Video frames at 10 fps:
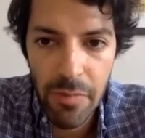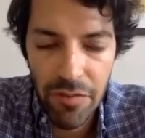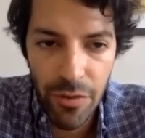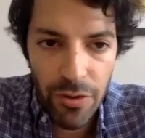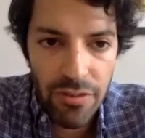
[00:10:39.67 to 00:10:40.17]

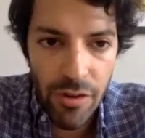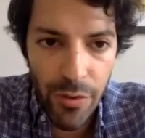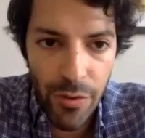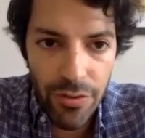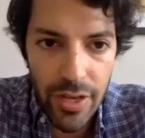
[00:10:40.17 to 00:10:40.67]
my first
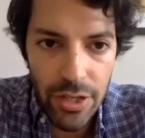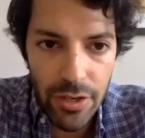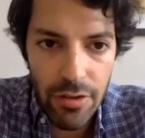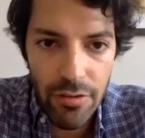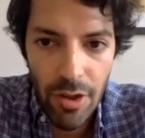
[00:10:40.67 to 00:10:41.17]

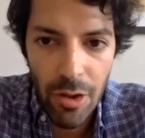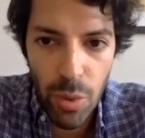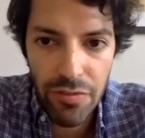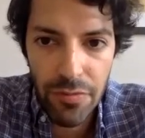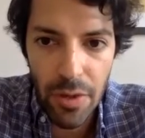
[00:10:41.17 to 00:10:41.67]
conversations
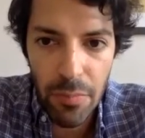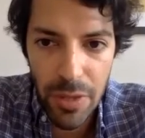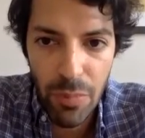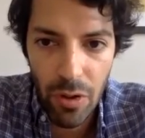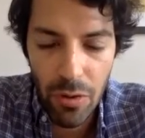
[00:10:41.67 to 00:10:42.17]
with
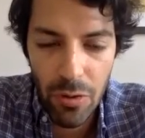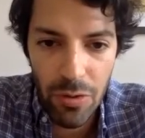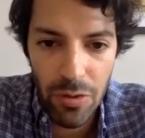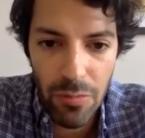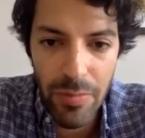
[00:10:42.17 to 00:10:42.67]
people
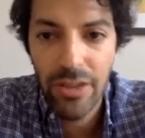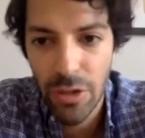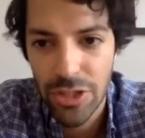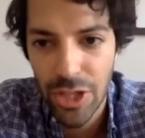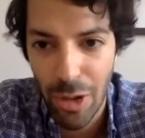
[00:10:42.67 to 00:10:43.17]
who made
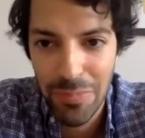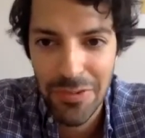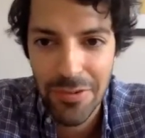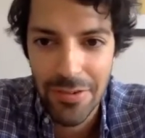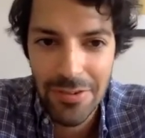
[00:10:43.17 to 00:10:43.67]
the jump
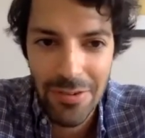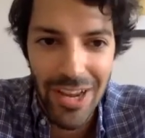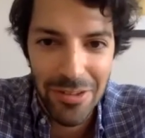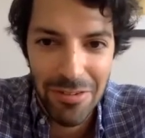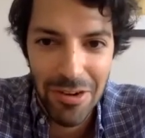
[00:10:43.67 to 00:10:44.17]
to
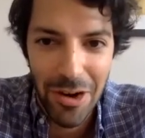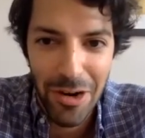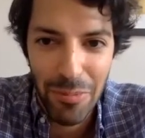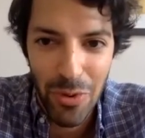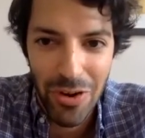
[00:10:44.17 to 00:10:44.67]
like the
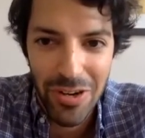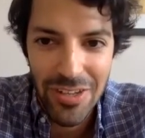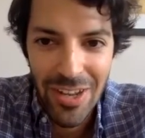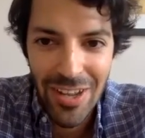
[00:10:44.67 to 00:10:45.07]
startup world,